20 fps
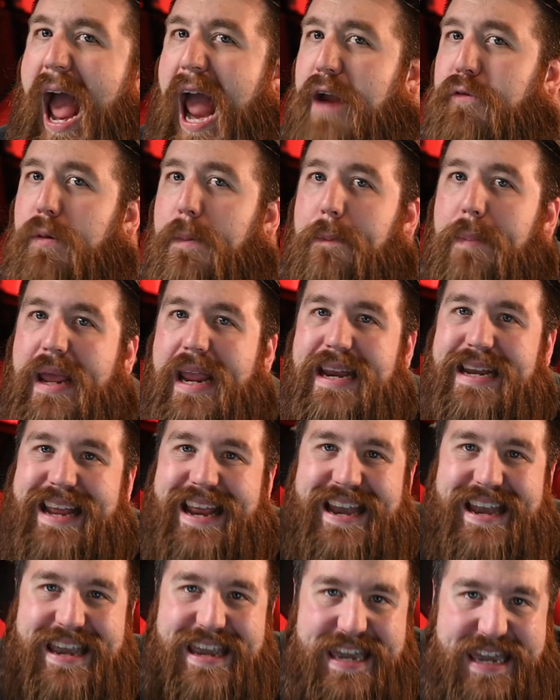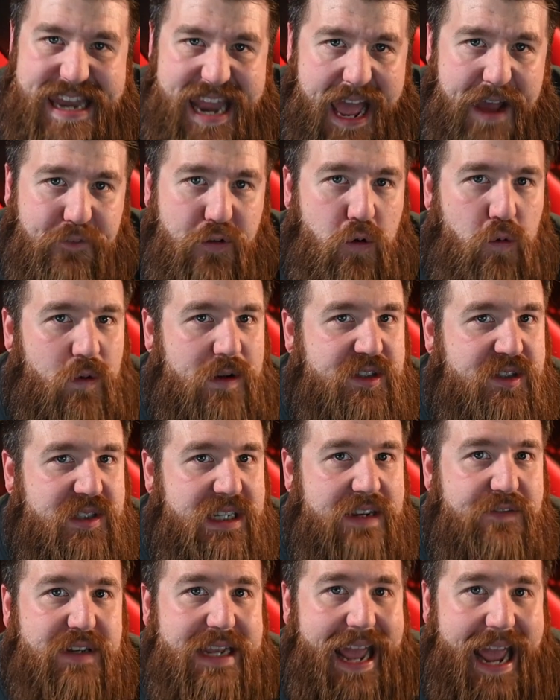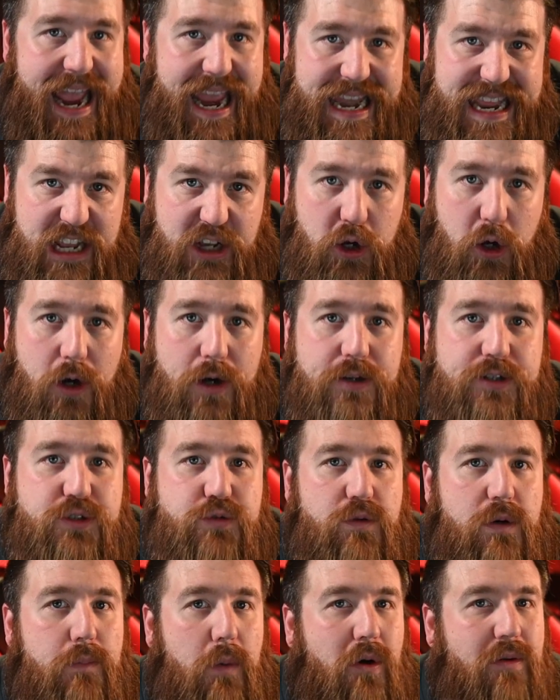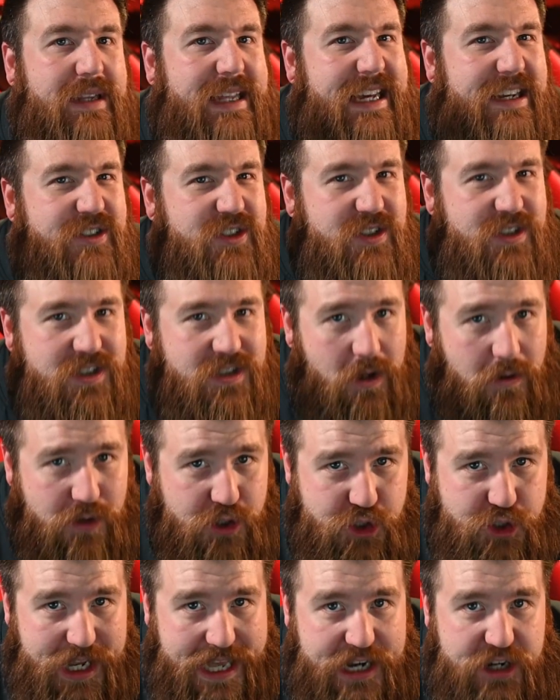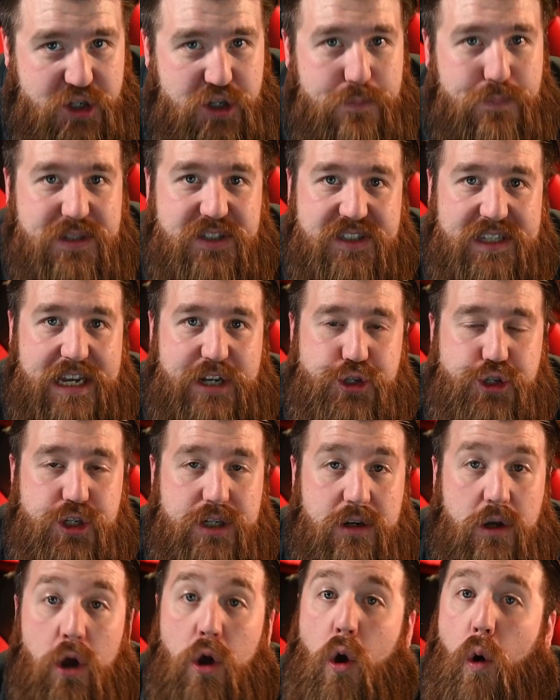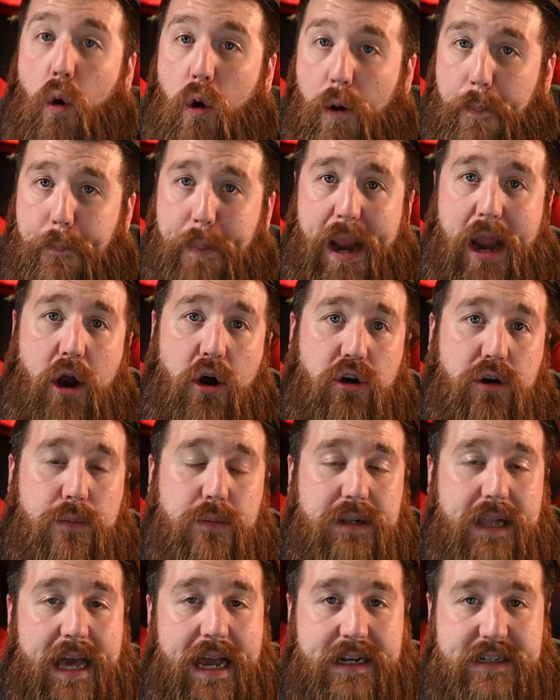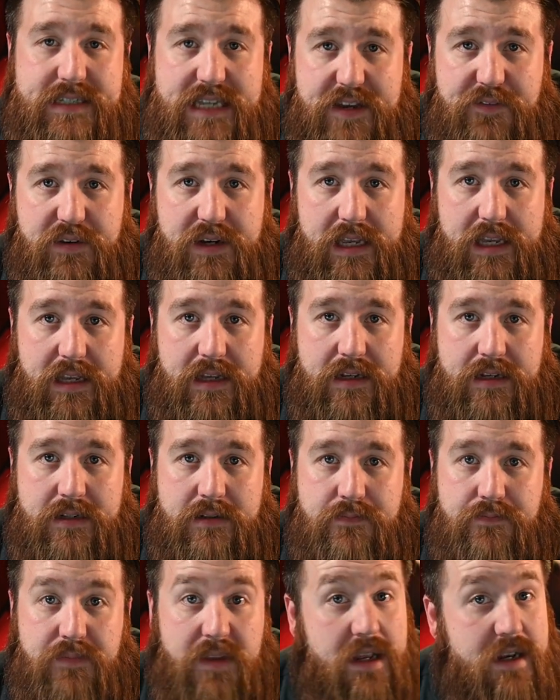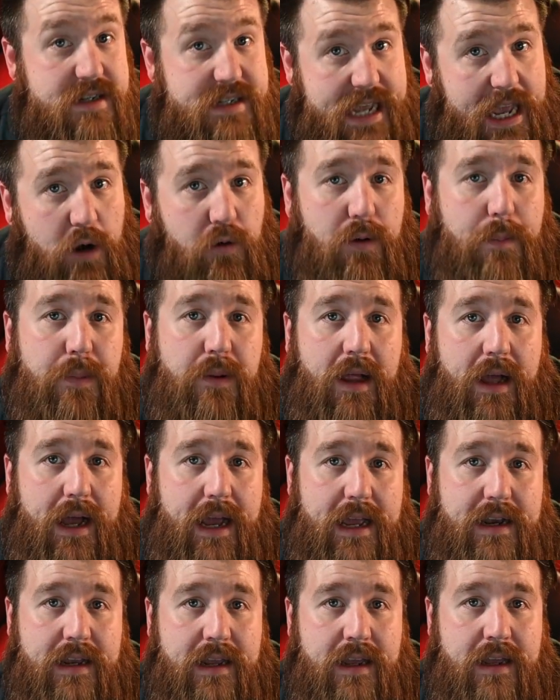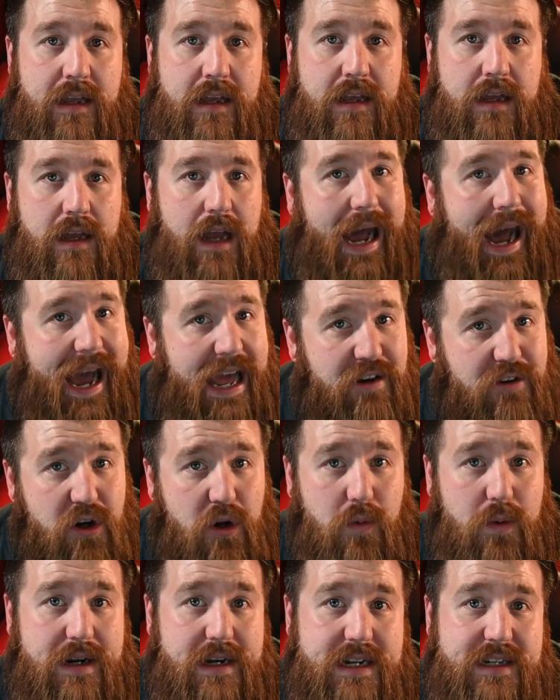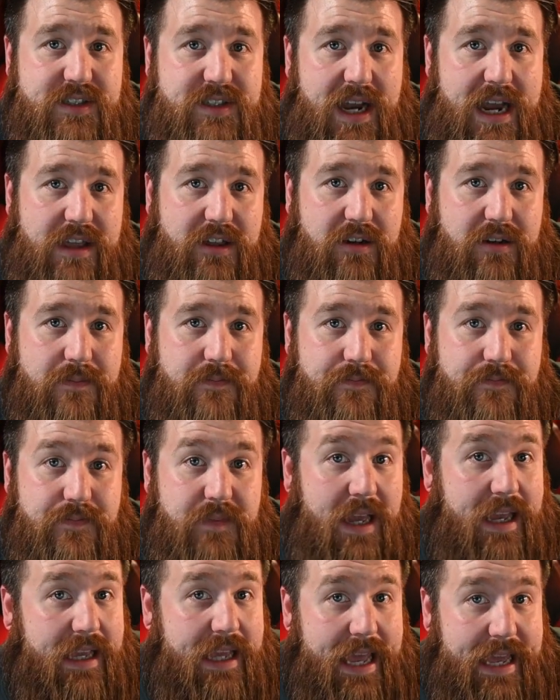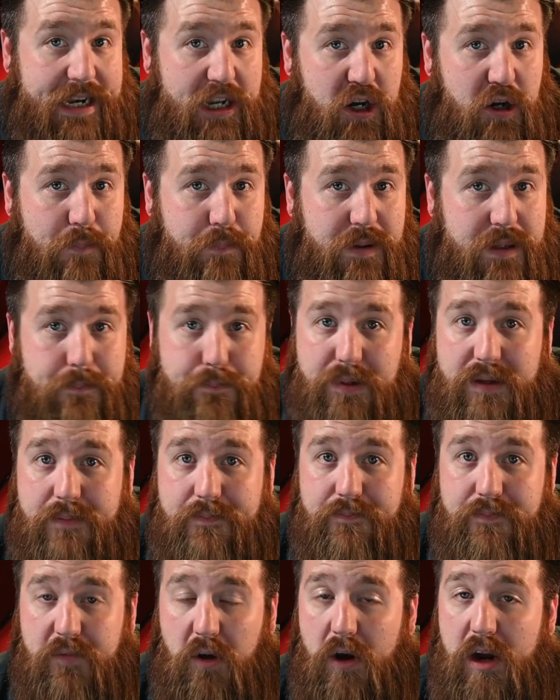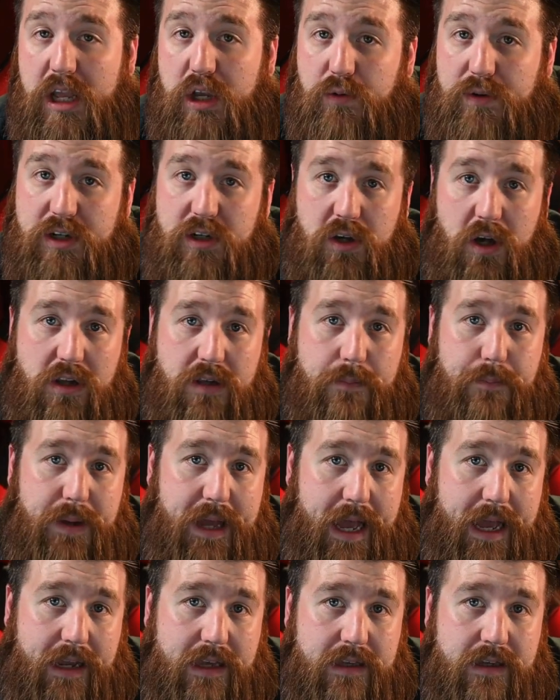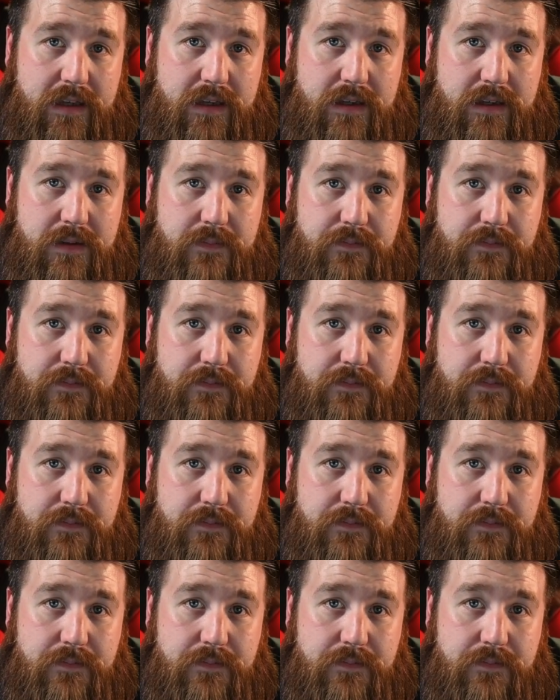I repeat, never received any calls remotely associated to possession or paranormal activity." Dale replied, "I don't know what it is either. I can't help it, but are you going to call him back?"